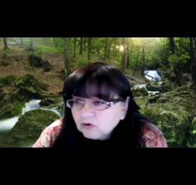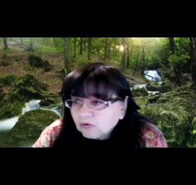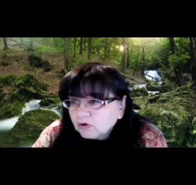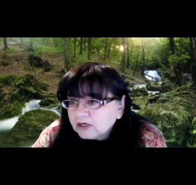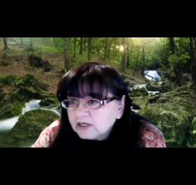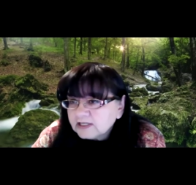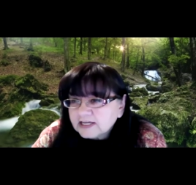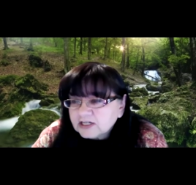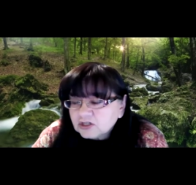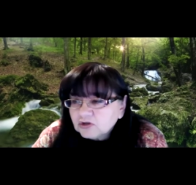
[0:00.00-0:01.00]
maybe even
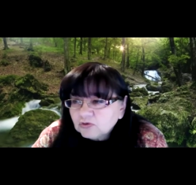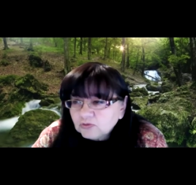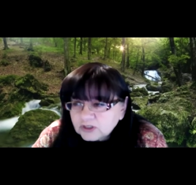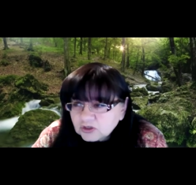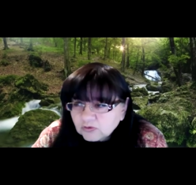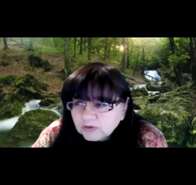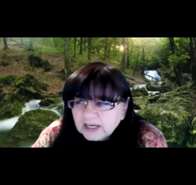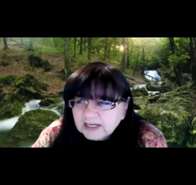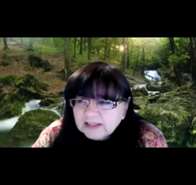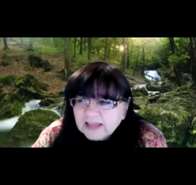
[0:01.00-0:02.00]
your organization,
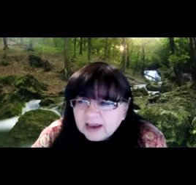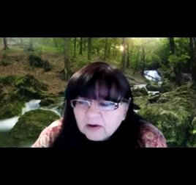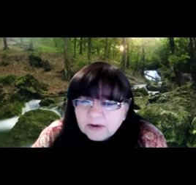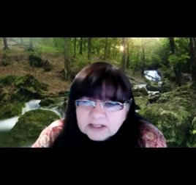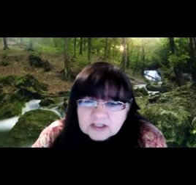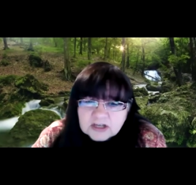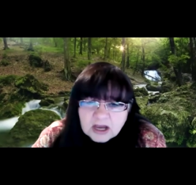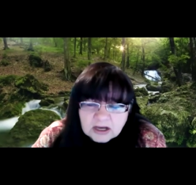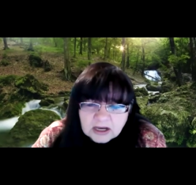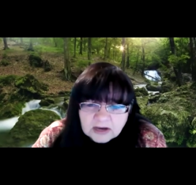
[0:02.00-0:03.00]
who is creating
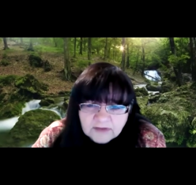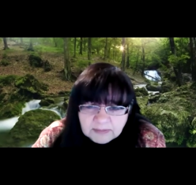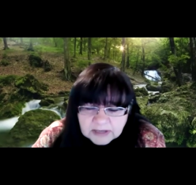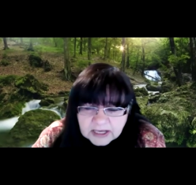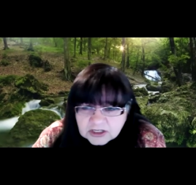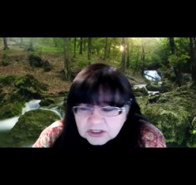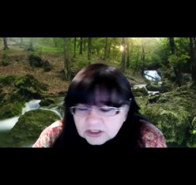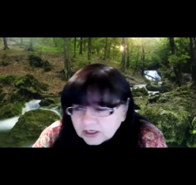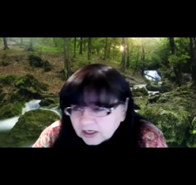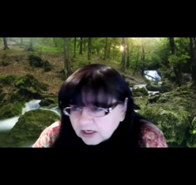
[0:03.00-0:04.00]
that grants.gov
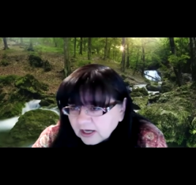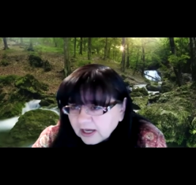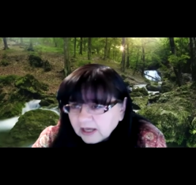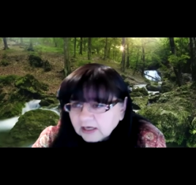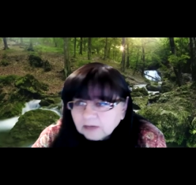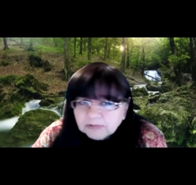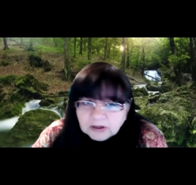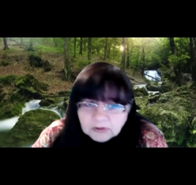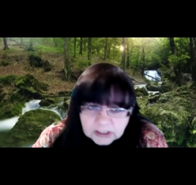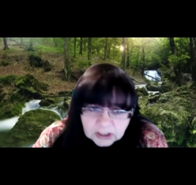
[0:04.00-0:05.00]
application
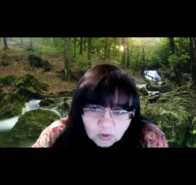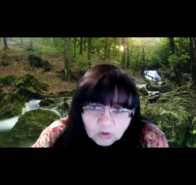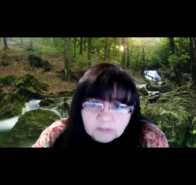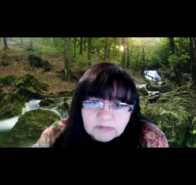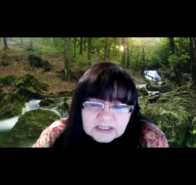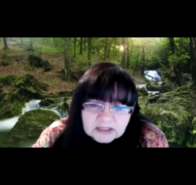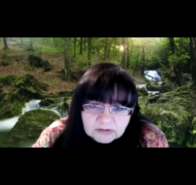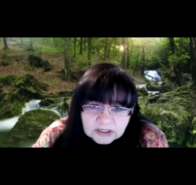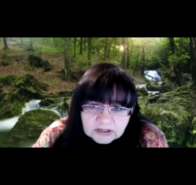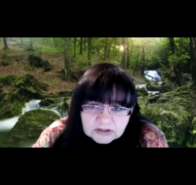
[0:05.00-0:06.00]
and uploading
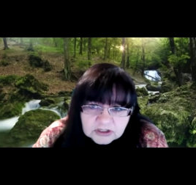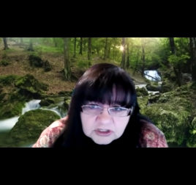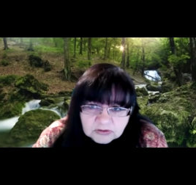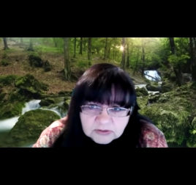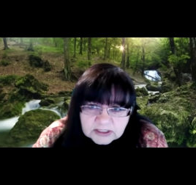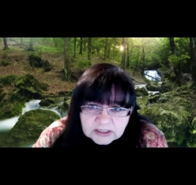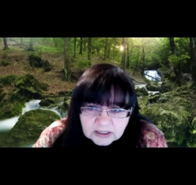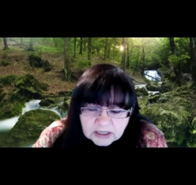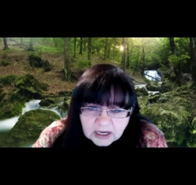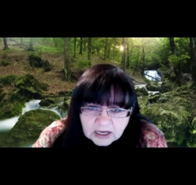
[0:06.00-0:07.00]
your materials
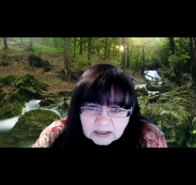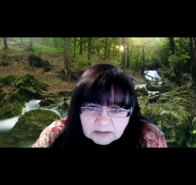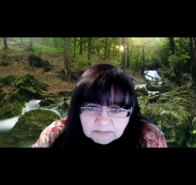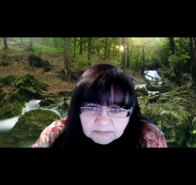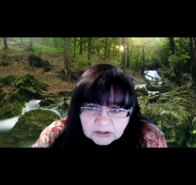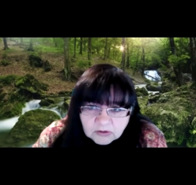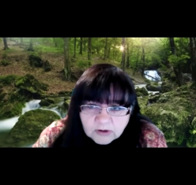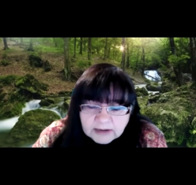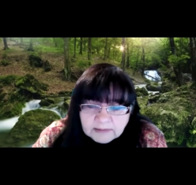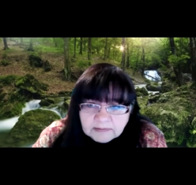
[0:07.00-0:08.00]
to it.
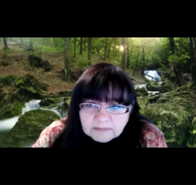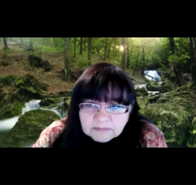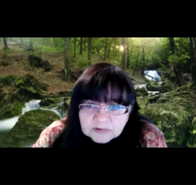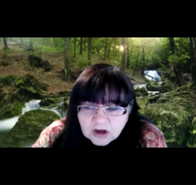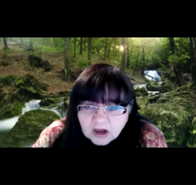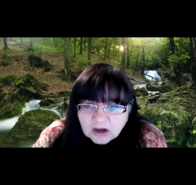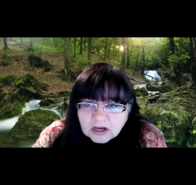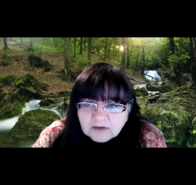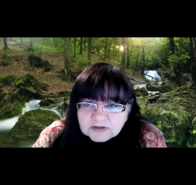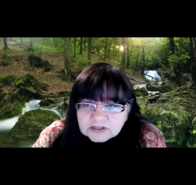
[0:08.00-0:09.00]
But
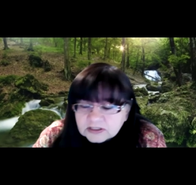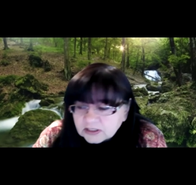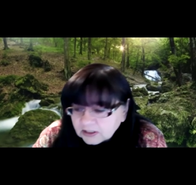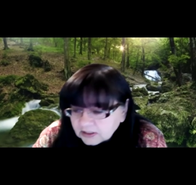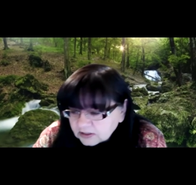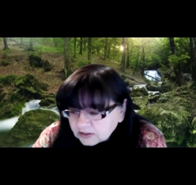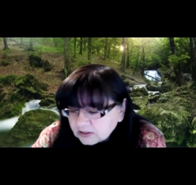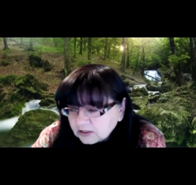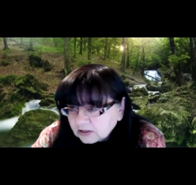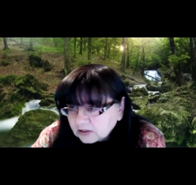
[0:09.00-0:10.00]
grants.gov
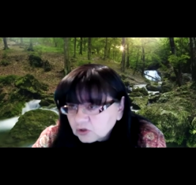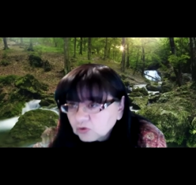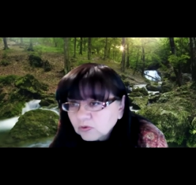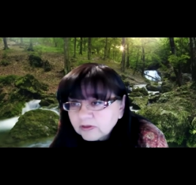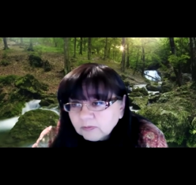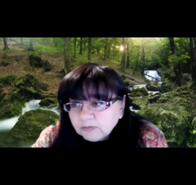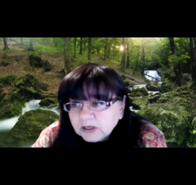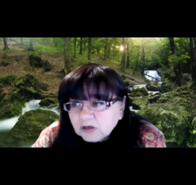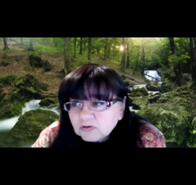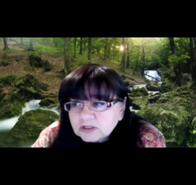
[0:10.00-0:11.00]
is the tool
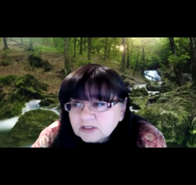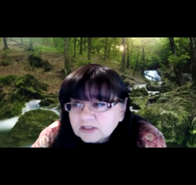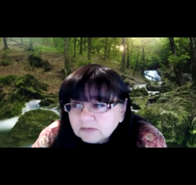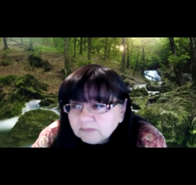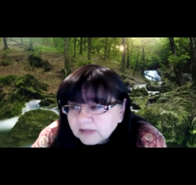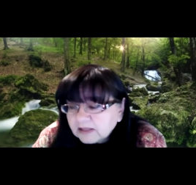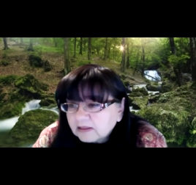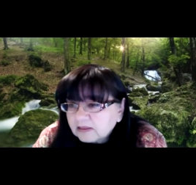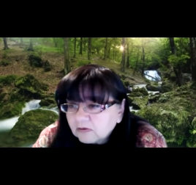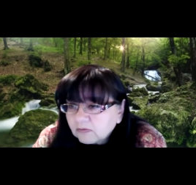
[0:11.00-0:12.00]
that will be used to
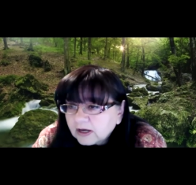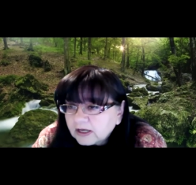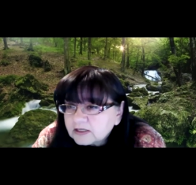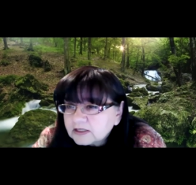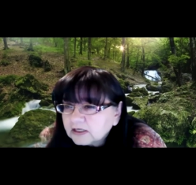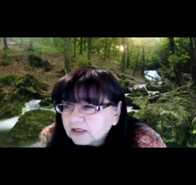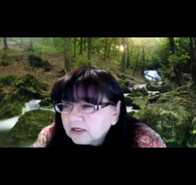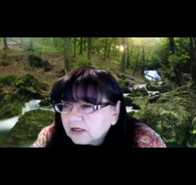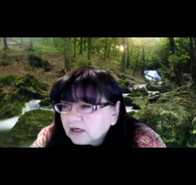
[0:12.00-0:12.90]
submit the grant.